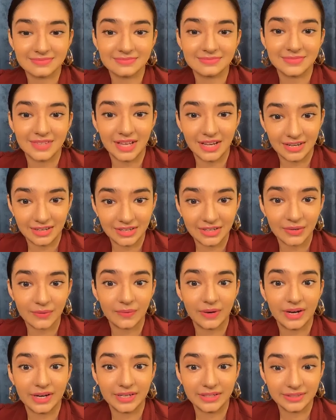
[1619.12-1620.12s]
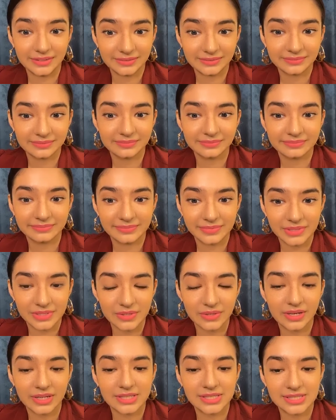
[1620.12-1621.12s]
are required.
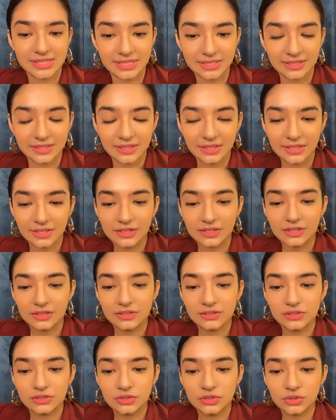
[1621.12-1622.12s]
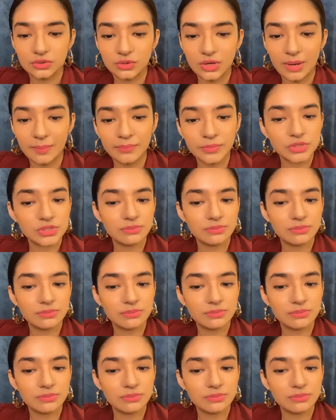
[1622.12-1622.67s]
So let's see. So aap mujhe